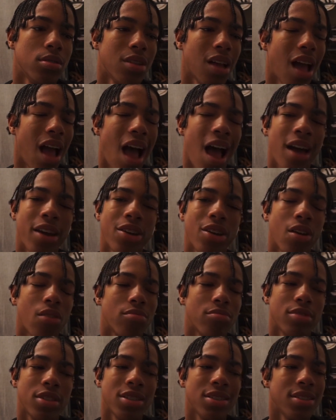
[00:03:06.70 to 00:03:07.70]
I
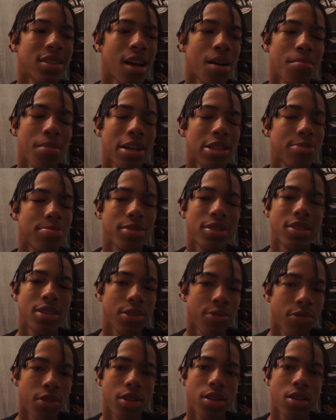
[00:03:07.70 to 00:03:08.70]
don't. This not my
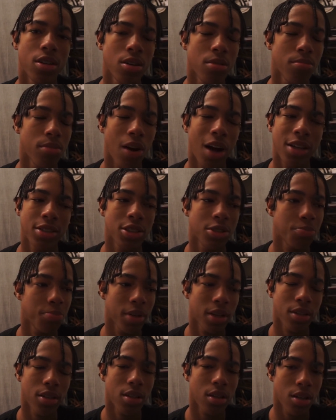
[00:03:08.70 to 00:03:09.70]
specific cup, bro. I just
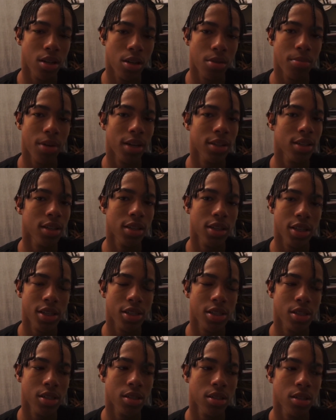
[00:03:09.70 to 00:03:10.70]
picked the cup out the
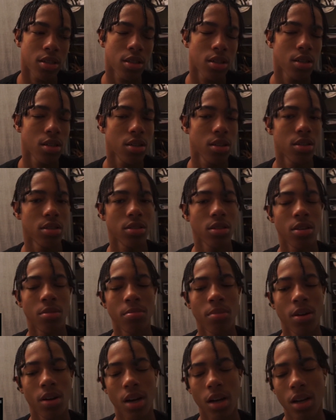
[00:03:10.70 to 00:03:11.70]
kitchen. So,
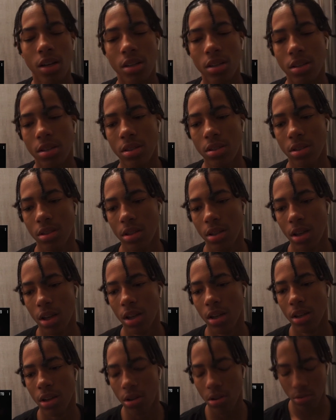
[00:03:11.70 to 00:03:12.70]
bro,
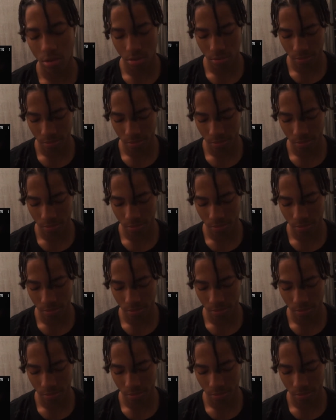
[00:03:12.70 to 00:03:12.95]
hey, don't.